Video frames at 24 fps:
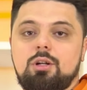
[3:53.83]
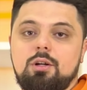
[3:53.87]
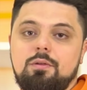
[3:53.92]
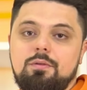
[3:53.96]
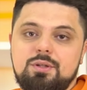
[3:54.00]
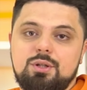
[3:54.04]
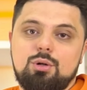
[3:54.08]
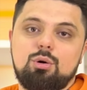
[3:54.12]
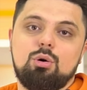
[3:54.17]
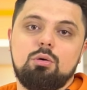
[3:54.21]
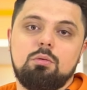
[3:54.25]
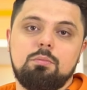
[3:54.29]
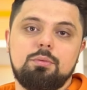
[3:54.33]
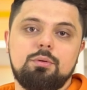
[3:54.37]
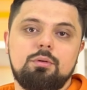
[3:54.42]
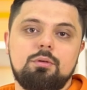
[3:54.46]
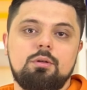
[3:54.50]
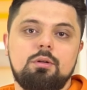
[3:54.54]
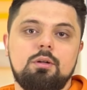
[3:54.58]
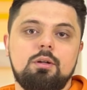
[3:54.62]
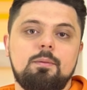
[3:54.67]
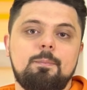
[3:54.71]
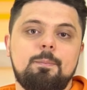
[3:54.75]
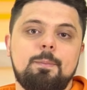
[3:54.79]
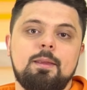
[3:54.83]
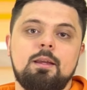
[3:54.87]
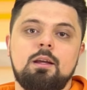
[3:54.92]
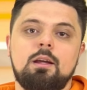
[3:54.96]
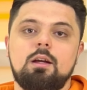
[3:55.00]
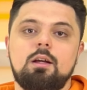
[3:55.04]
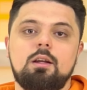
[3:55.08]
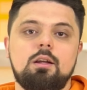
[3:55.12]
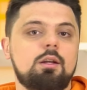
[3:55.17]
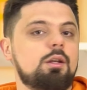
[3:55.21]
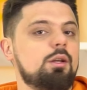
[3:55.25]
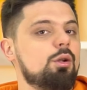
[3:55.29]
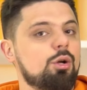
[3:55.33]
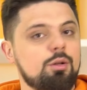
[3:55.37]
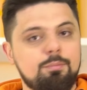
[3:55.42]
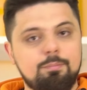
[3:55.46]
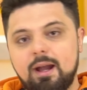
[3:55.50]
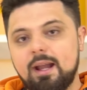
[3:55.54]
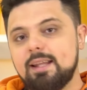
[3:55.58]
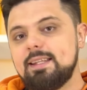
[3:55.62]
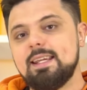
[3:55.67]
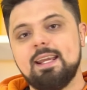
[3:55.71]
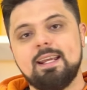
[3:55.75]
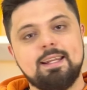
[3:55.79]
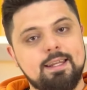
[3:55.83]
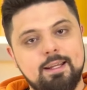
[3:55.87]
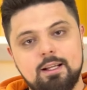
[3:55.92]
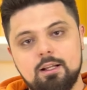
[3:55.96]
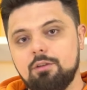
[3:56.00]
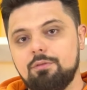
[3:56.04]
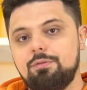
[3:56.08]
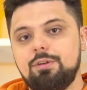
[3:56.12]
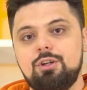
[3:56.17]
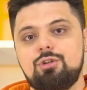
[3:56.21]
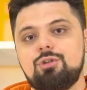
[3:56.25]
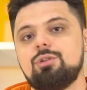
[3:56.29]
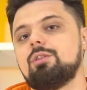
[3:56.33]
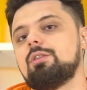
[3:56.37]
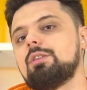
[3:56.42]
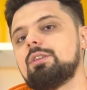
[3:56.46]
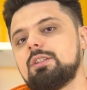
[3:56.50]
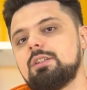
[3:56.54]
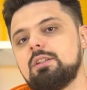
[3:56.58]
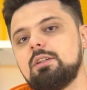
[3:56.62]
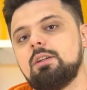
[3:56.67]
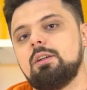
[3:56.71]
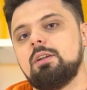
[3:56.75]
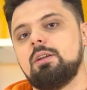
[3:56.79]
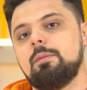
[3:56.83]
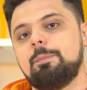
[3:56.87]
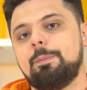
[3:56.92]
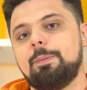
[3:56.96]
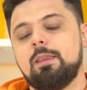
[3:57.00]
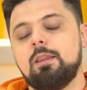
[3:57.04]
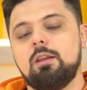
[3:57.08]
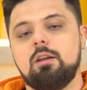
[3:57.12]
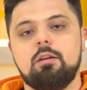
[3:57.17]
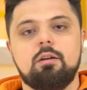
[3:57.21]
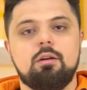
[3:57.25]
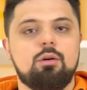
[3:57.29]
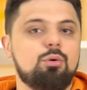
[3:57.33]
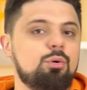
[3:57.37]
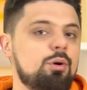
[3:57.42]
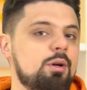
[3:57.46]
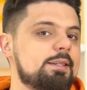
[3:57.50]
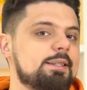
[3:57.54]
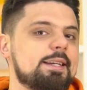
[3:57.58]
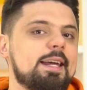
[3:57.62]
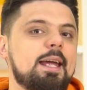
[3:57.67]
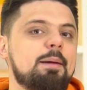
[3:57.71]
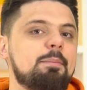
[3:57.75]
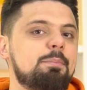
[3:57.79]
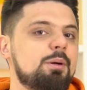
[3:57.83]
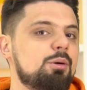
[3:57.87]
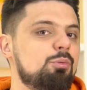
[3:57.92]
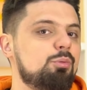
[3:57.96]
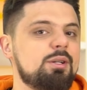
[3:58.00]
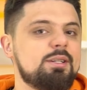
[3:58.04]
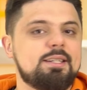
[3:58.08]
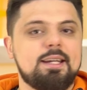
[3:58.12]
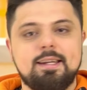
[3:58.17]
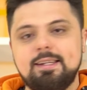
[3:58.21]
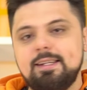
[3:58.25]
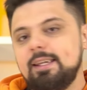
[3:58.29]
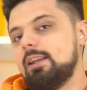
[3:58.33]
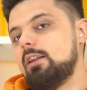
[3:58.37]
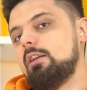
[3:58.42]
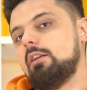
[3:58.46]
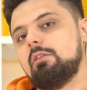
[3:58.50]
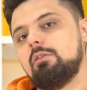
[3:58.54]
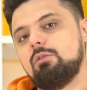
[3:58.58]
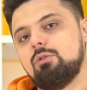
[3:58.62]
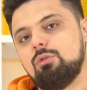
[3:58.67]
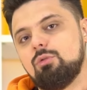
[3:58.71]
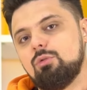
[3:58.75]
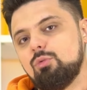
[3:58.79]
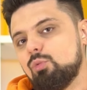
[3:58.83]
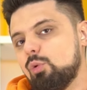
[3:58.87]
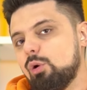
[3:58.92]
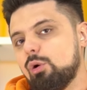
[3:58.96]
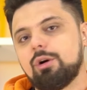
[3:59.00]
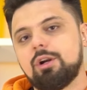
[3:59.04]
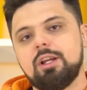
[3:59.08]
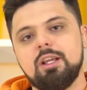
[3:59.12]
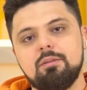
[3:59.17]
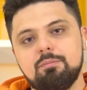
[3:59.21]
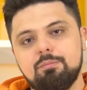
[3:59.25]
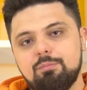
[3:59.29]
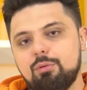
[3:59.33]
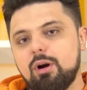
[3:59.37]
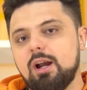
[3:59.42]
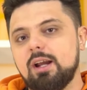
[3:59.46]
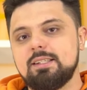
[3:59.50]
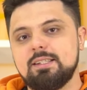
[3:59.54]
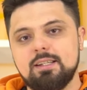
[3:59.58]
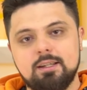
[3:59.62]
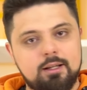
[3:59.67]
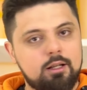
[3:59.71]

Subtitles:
of scope, not by technical features. Who is happy with ideally working pricing